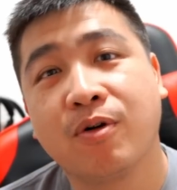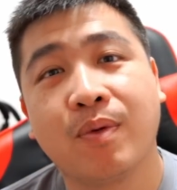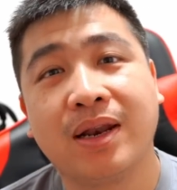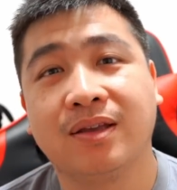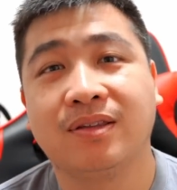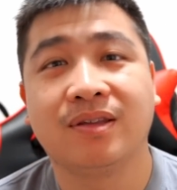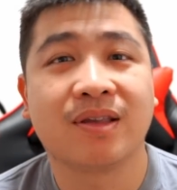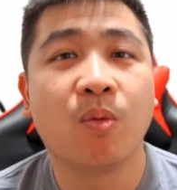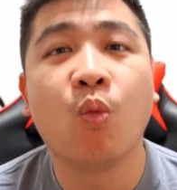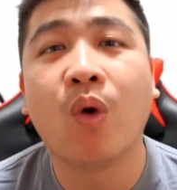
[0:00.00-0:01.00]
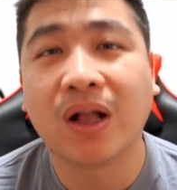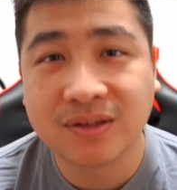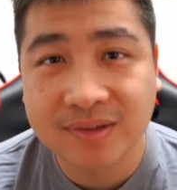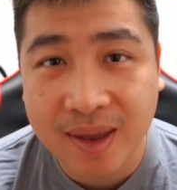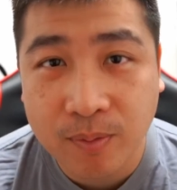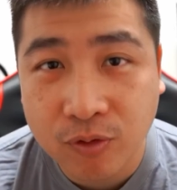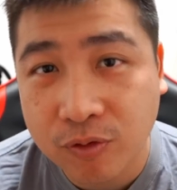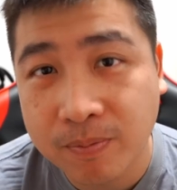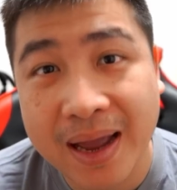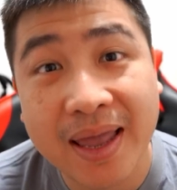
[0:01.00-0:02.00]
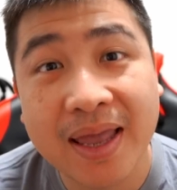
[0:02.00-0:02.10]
or whether is it some WhatsApp group by